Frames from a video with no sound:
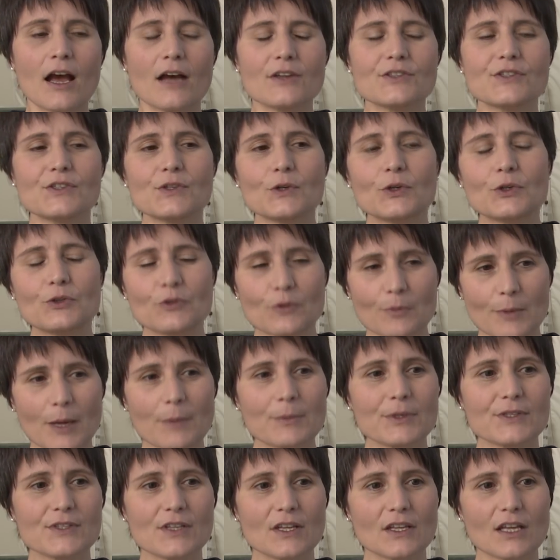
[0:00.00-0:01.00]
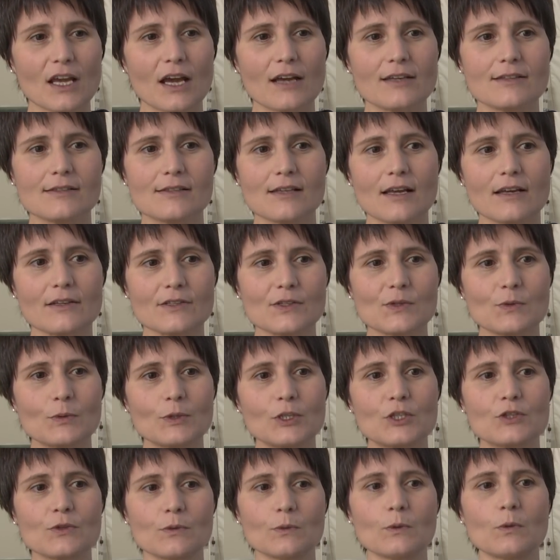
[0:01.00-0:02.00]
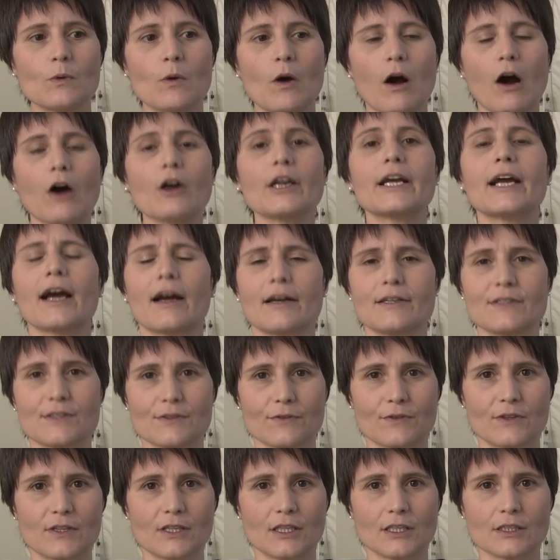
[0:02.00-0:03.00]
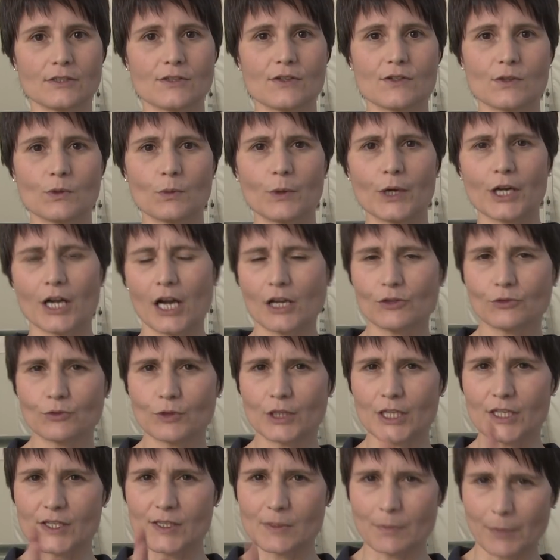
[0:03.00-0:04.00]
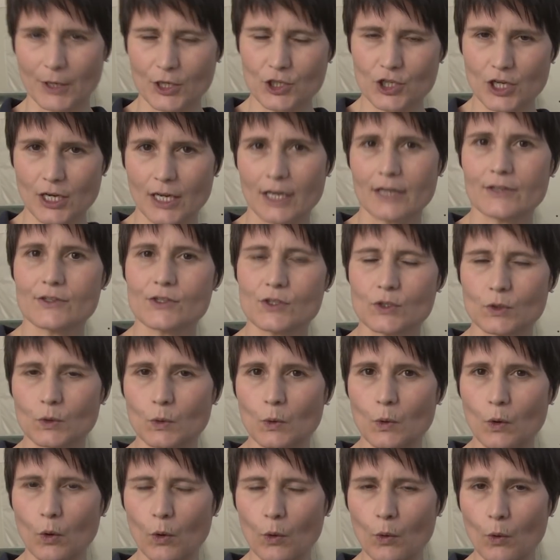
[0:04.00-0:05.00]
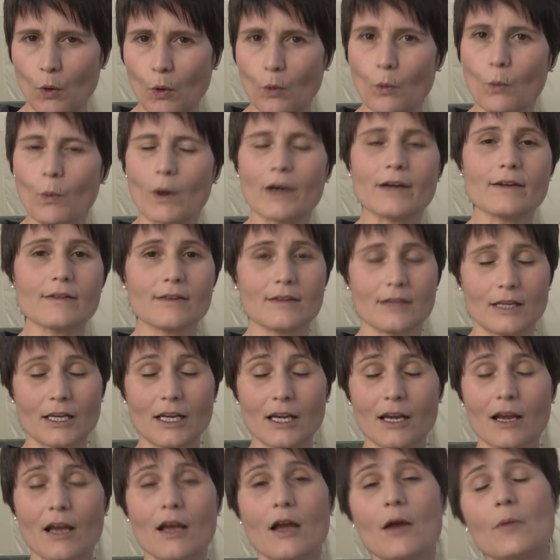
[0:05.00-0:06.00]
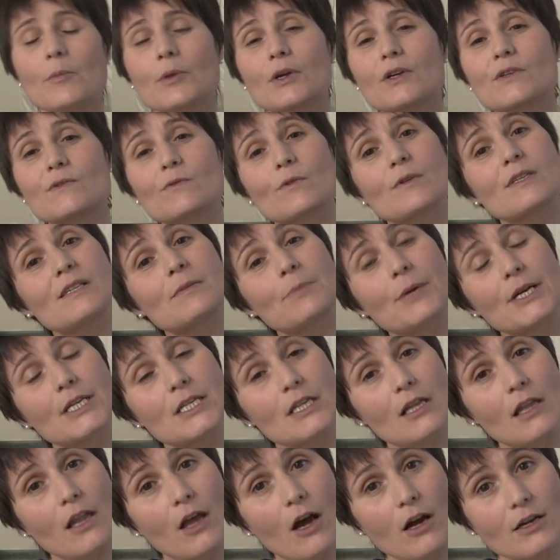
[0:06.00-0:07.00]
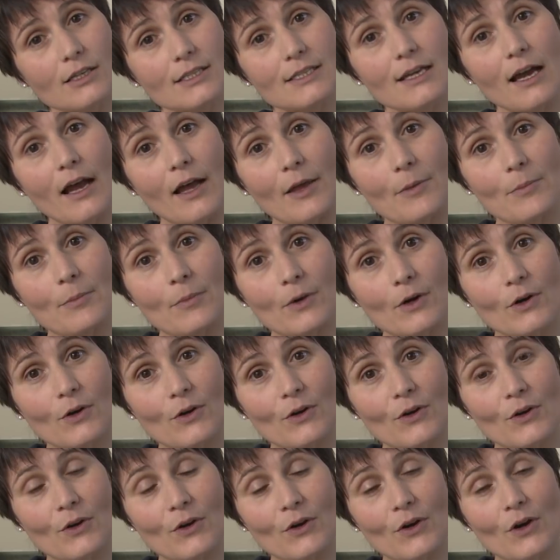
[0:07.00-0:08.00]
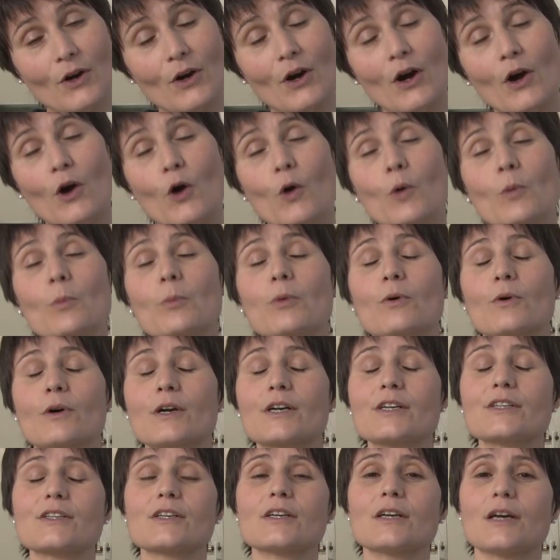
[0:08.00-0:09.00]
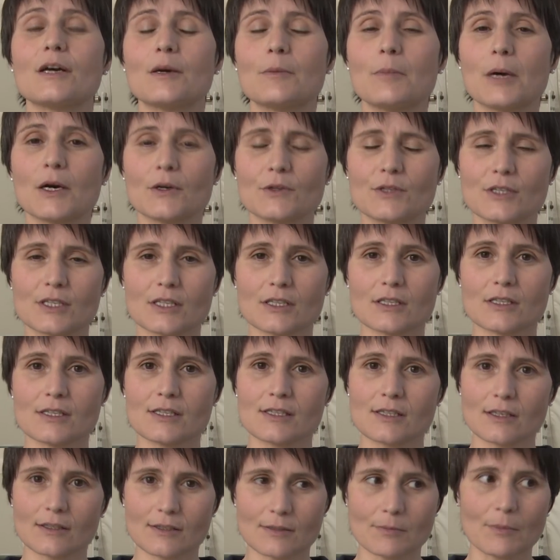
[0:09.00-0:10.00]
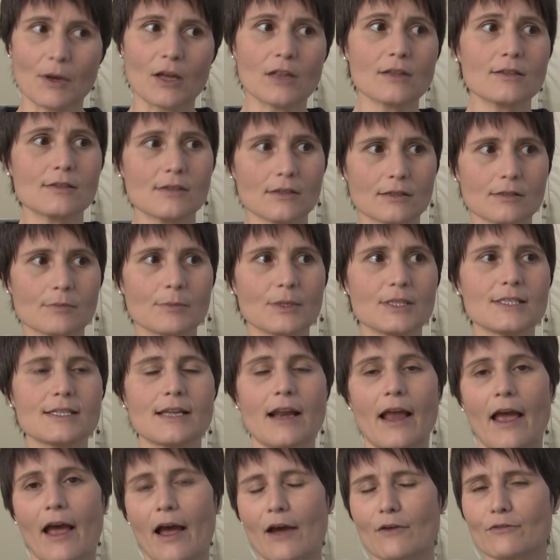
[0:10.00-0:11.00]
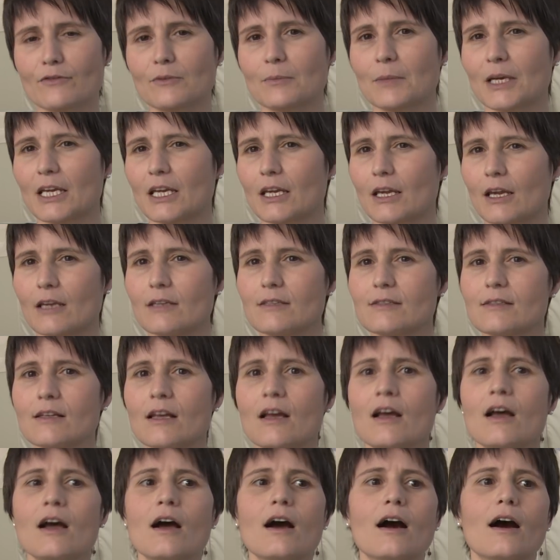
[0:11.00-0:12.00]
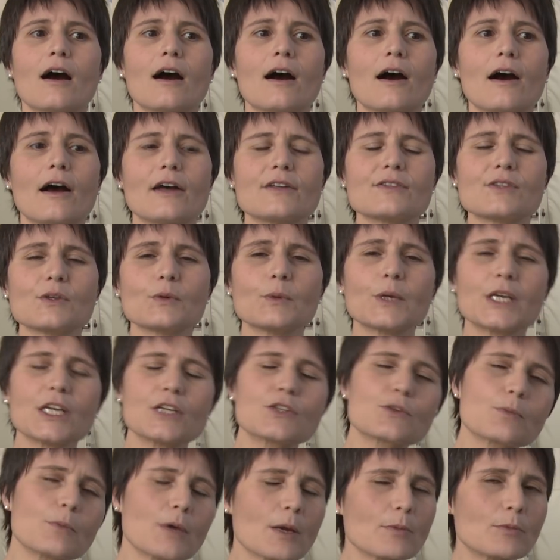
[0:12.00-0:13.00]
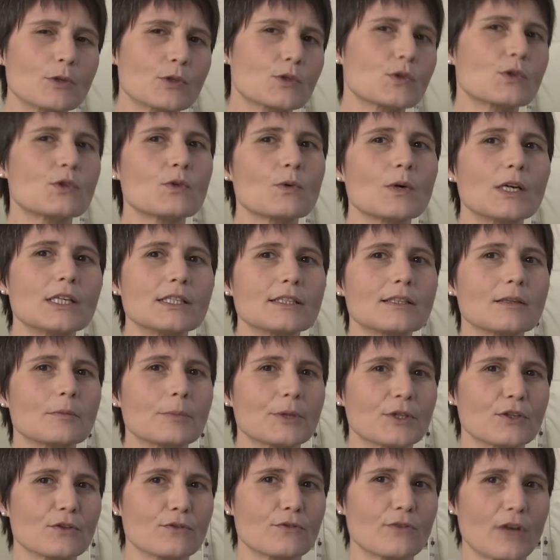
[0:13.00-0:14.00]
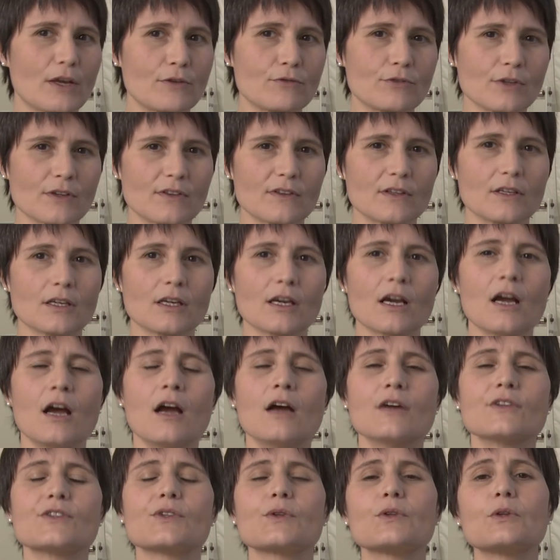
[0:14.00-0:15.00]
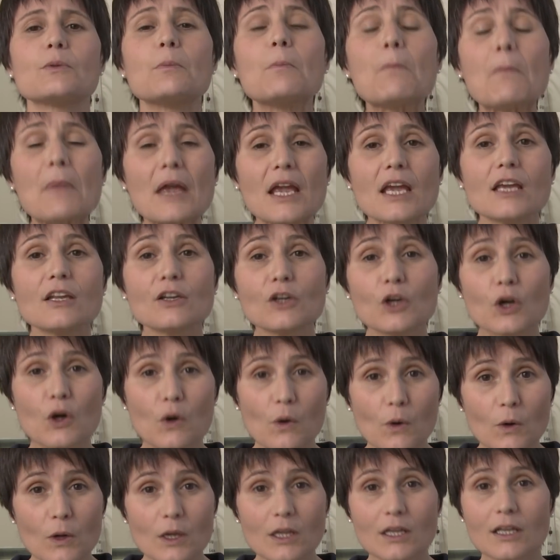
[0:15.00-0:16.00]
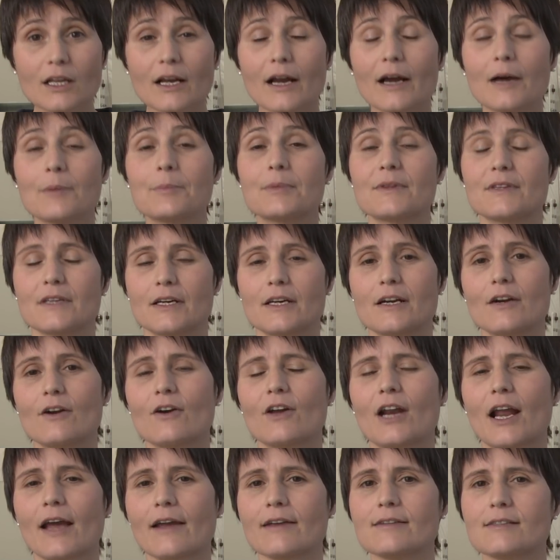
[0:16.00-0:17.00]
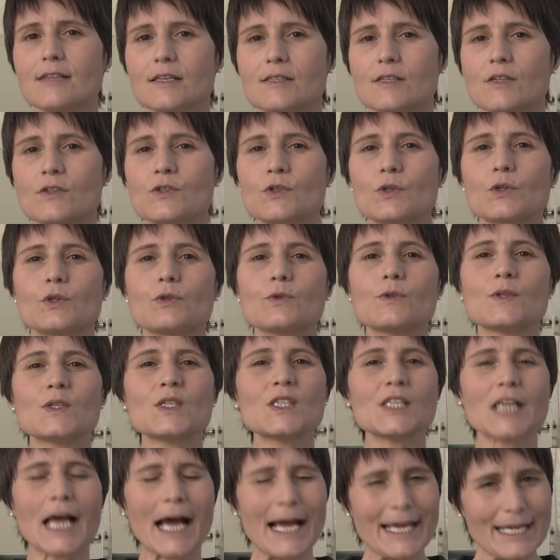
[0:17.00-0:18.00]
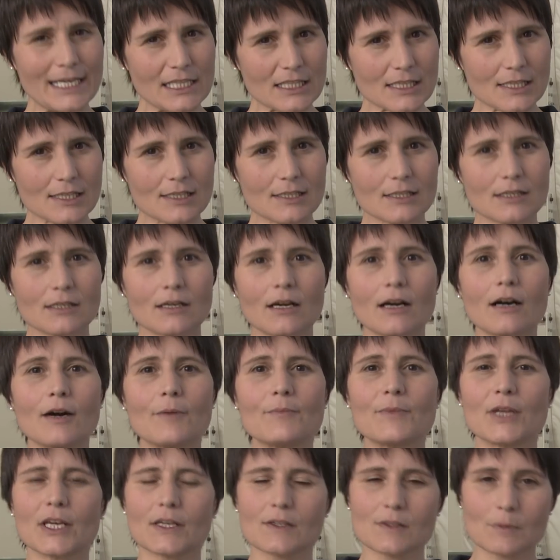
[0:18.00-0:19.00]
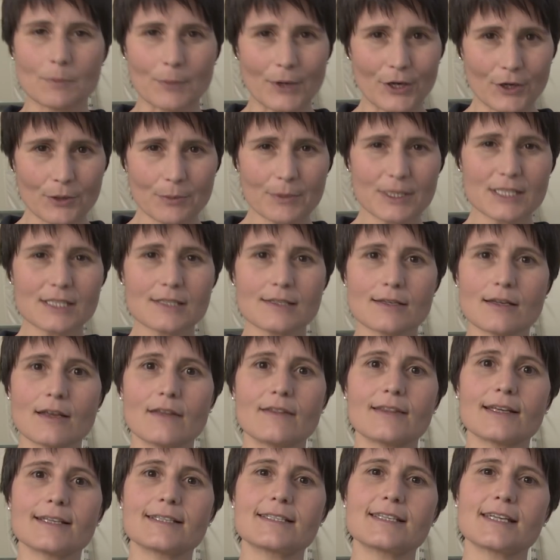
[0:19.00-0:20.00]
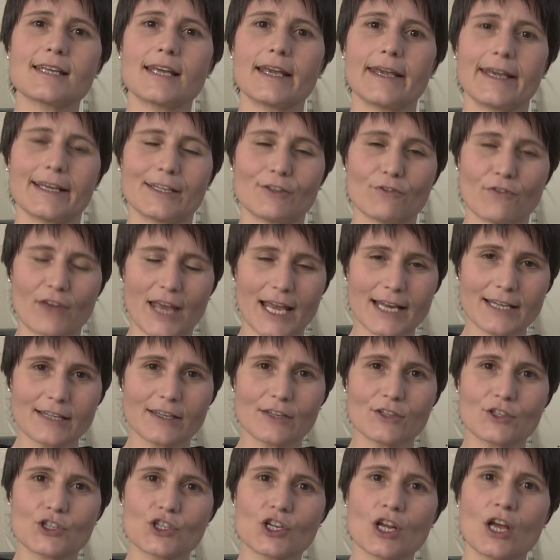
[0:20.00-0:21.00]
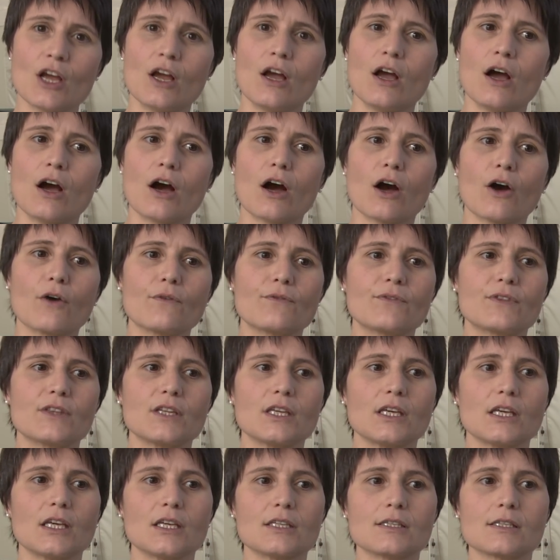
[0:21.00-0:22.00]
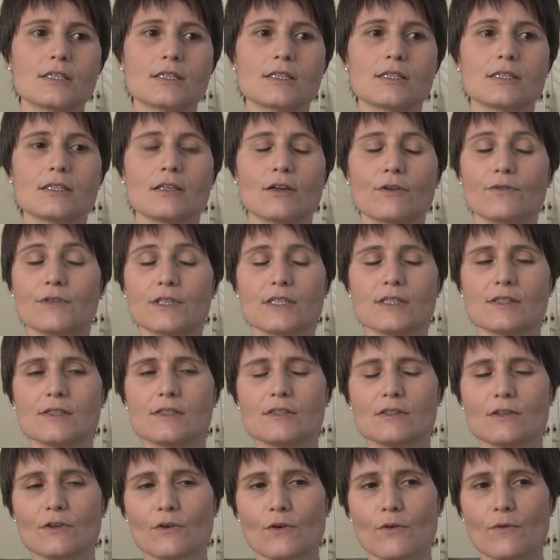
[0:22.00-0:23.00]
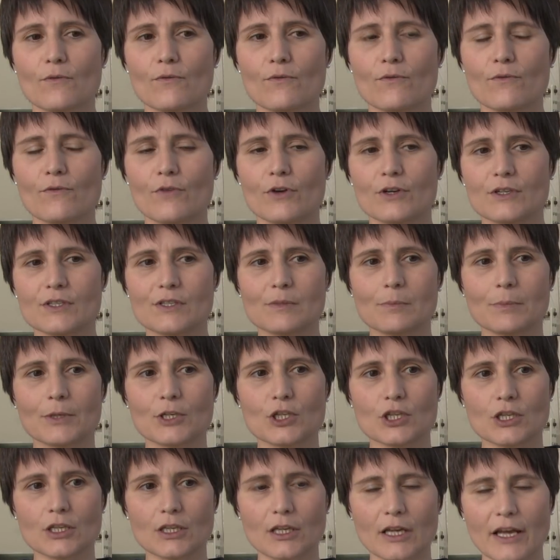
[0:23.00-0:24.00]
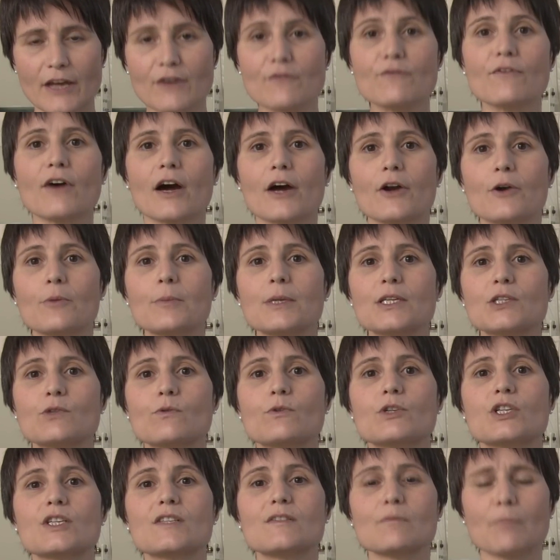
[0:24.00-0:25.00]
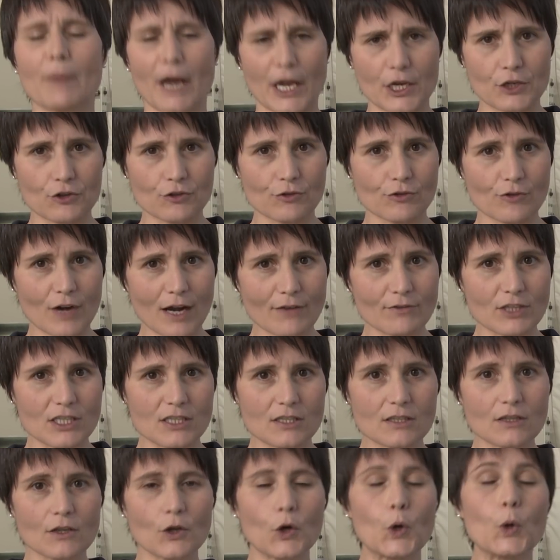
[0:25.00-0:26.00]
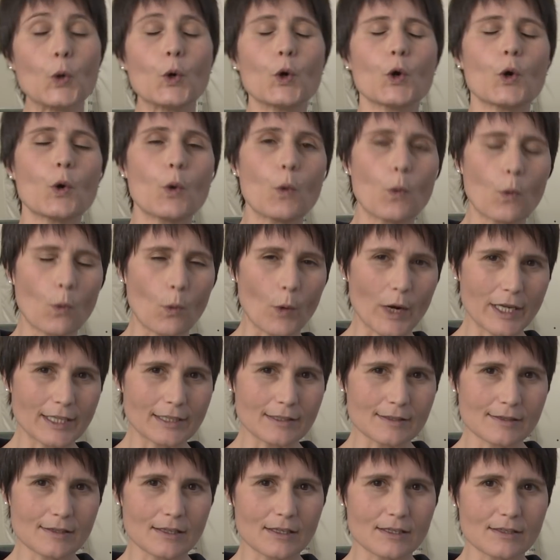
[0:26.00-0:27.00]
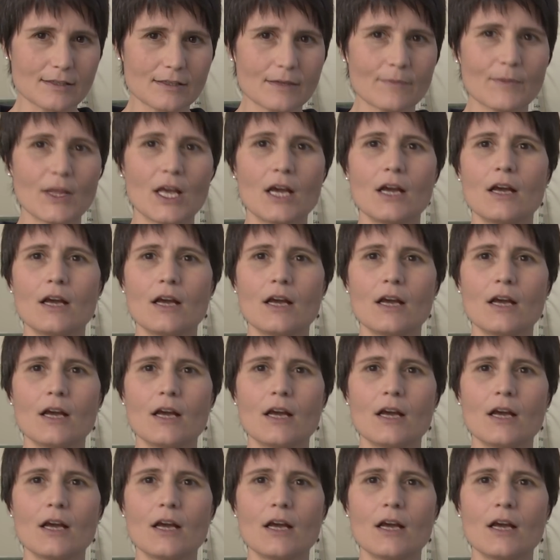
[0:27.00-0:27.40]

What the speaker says: So crew members on the ISS, we do all kinds of things. So we're not really specialized on one thing, because we spend a long time on board, about 6 months, 6 months and a half in my case. And so we need to be able to do a little bit of everything. So the main goal up there on ISS is to do science, experiments that take advantage of this very special environment, which is microgravity or weightlessness.